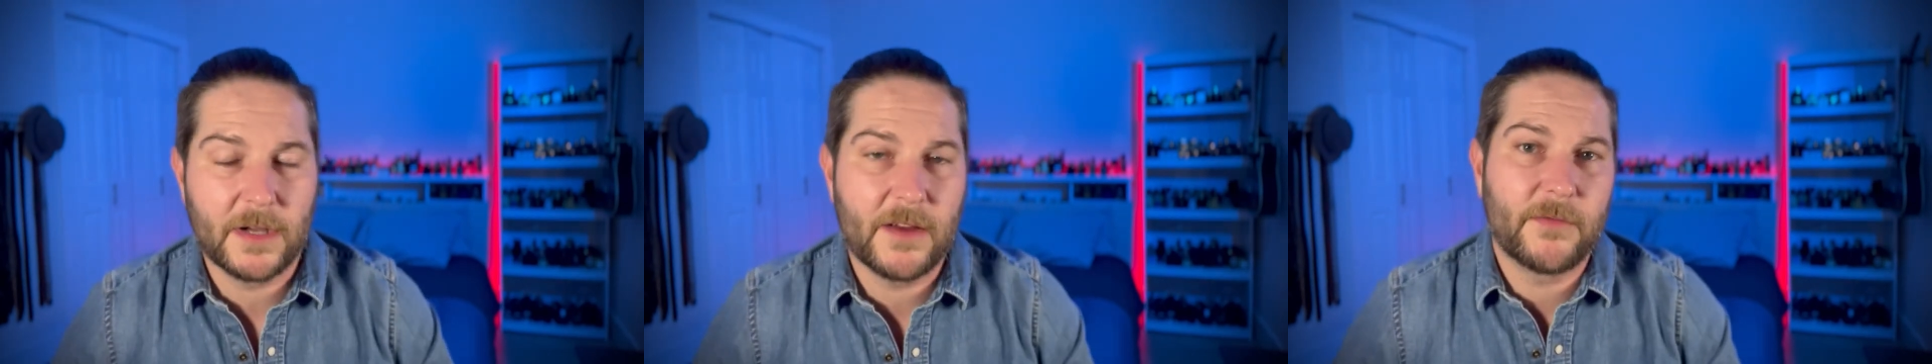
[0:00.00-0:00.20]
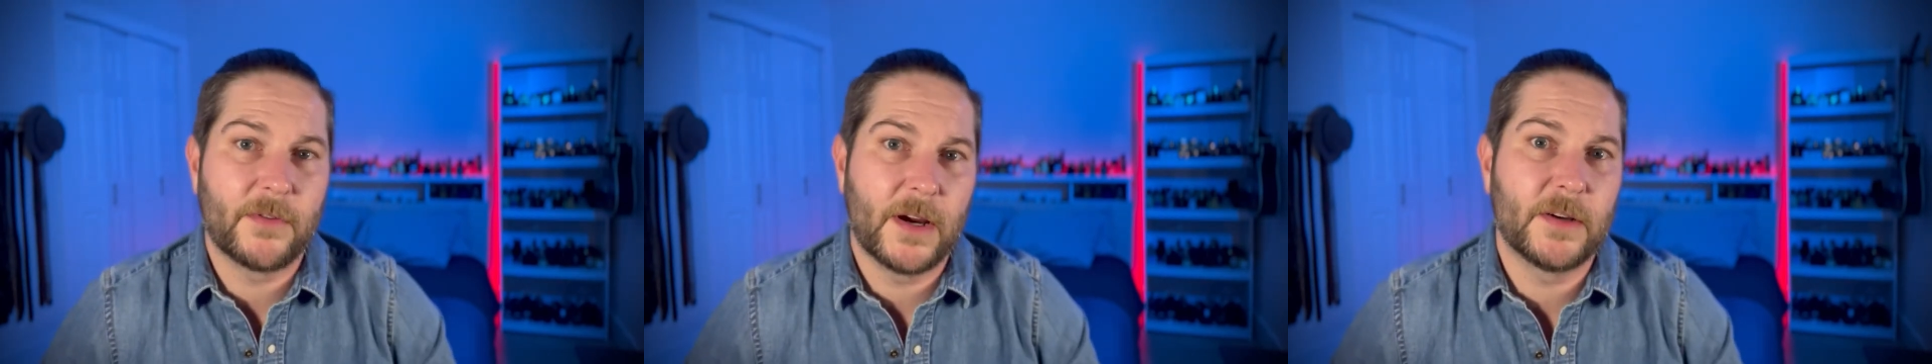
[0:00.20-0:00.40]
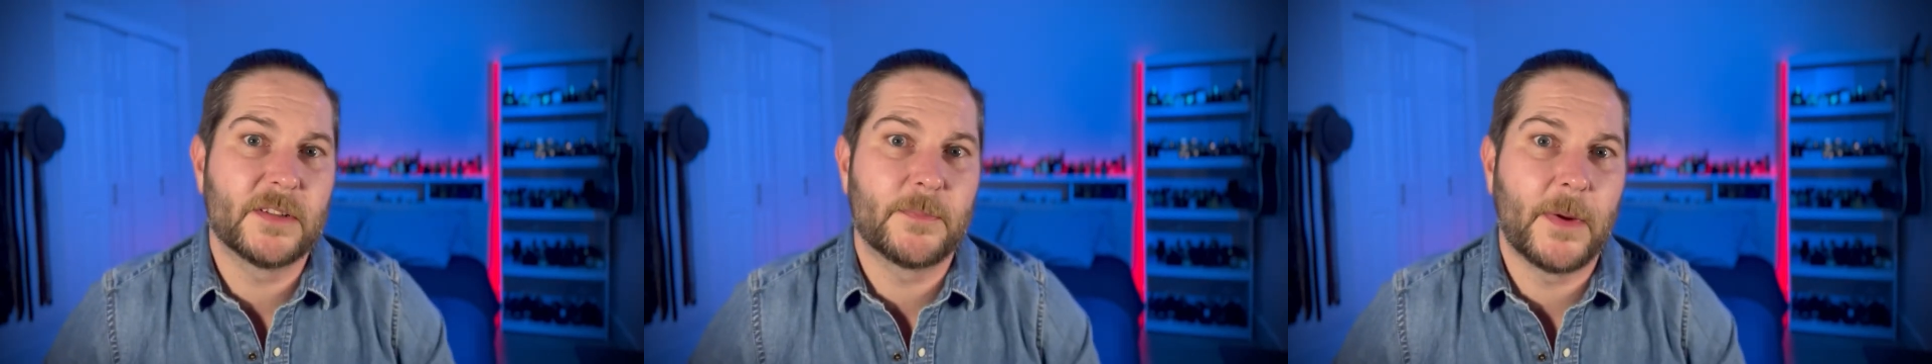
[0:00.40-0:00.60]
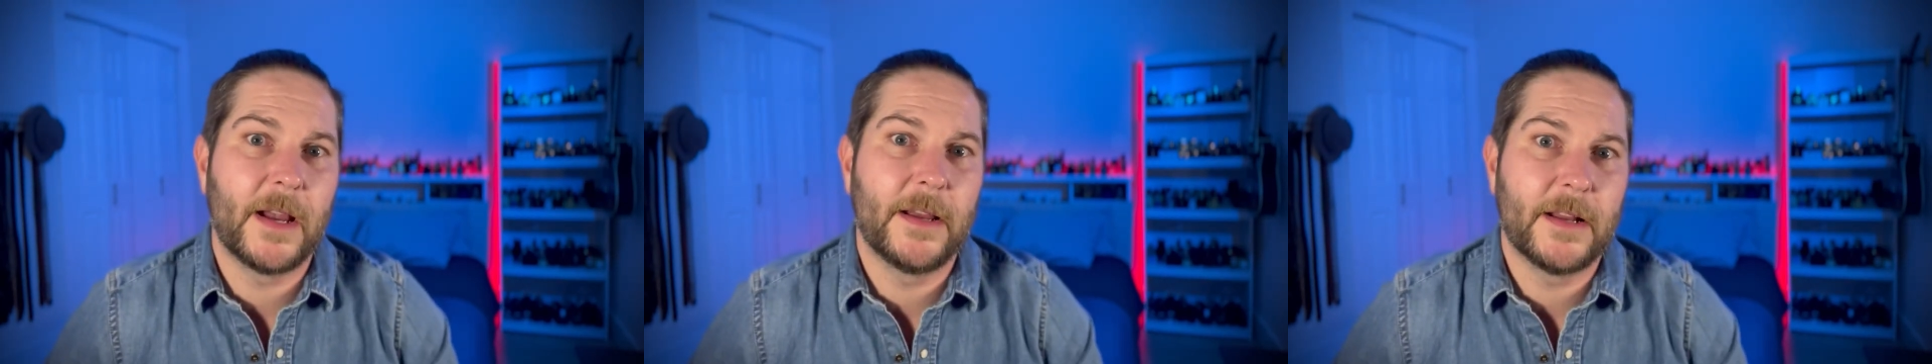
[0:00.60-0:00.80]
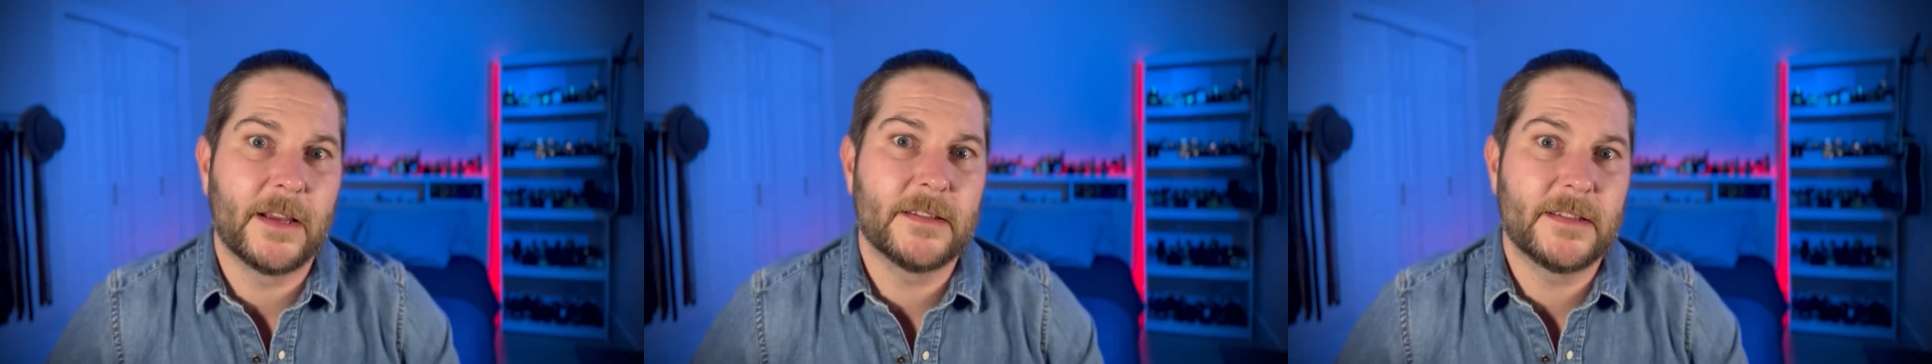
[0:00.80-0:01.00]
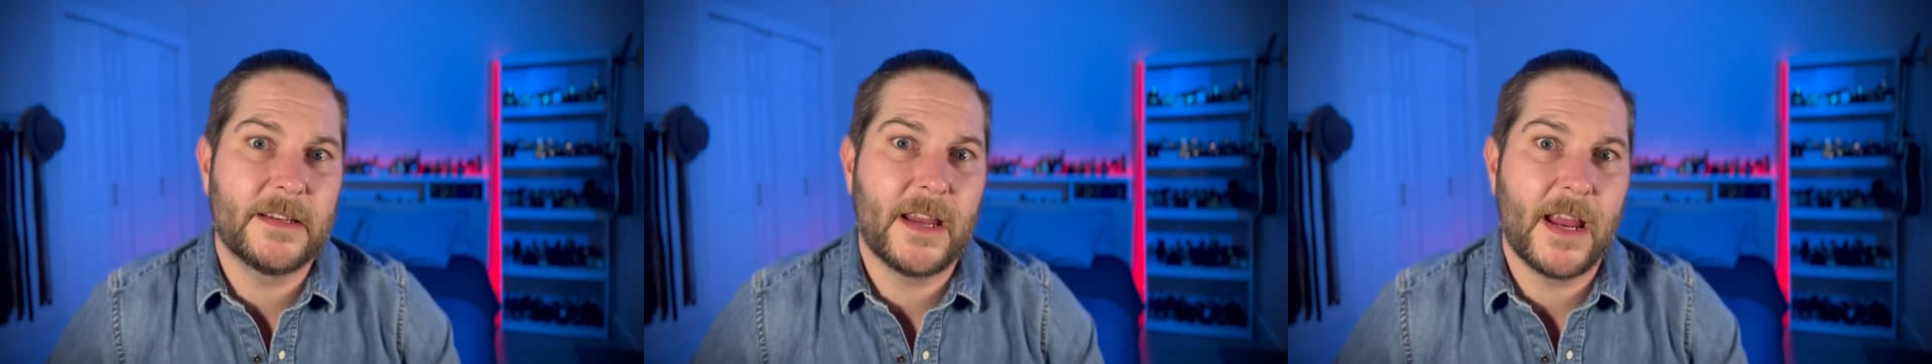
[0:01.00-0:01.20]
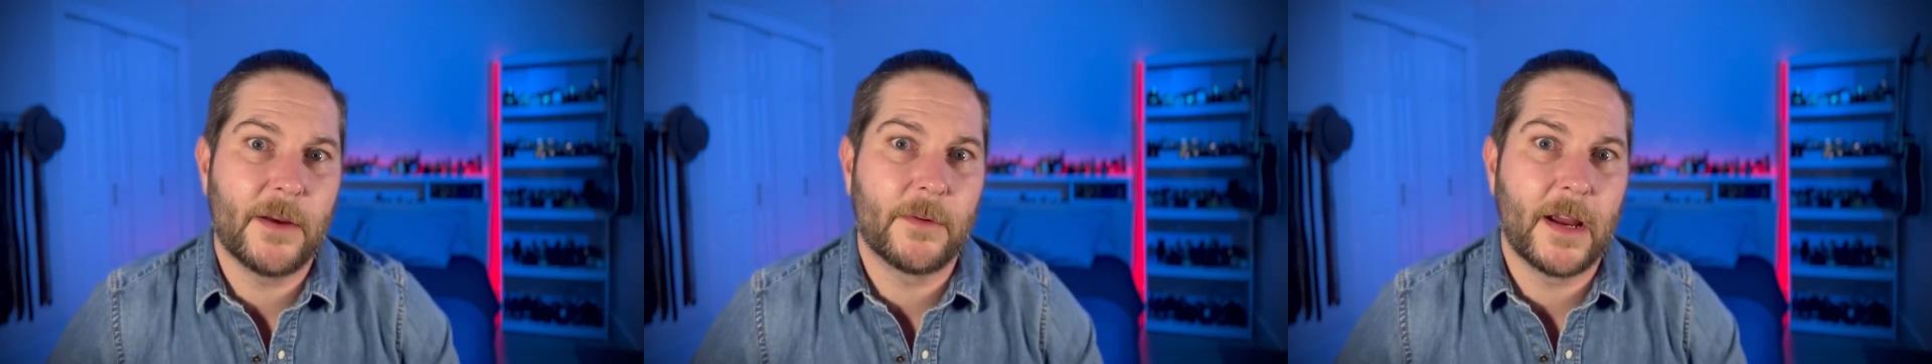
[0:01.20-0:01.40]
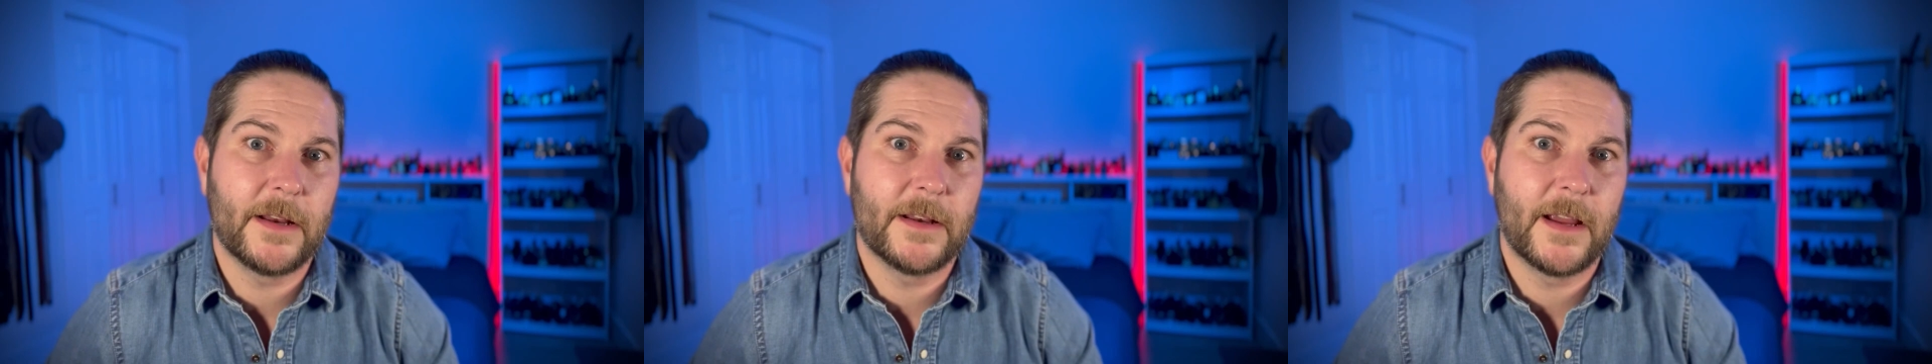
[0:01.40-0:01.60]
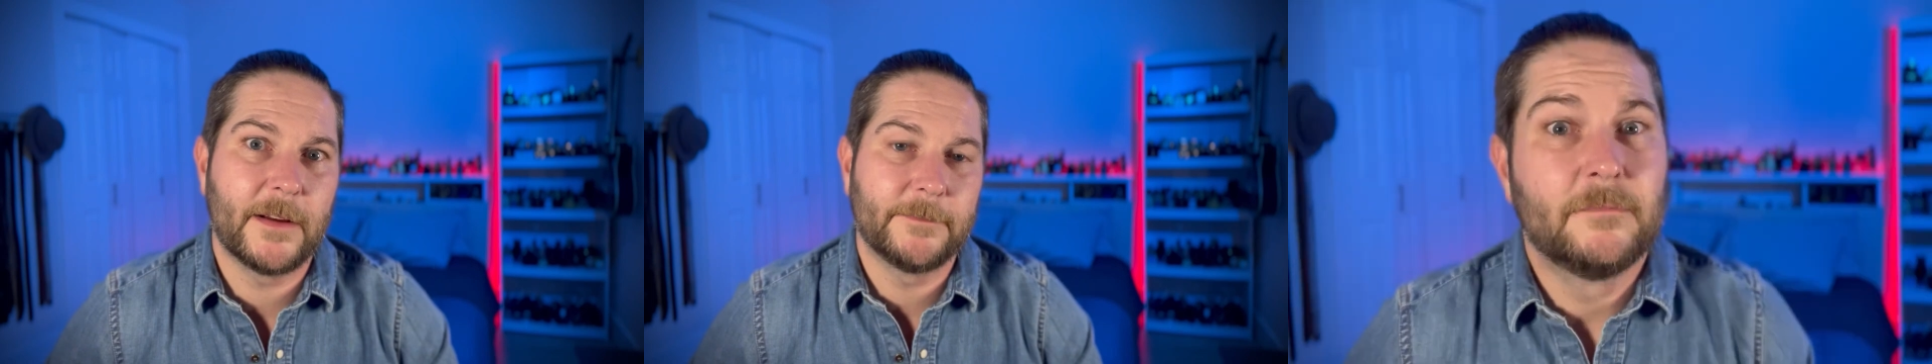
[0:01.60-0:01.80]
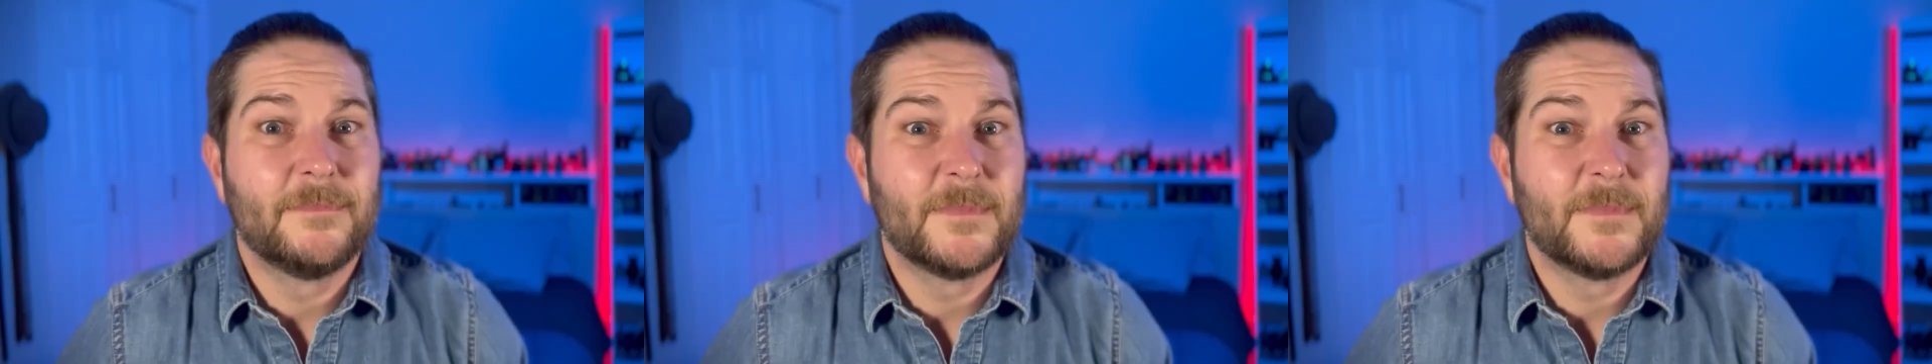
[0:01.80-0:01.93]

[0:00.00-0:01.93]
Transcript: at fragrance buy dot C A right now.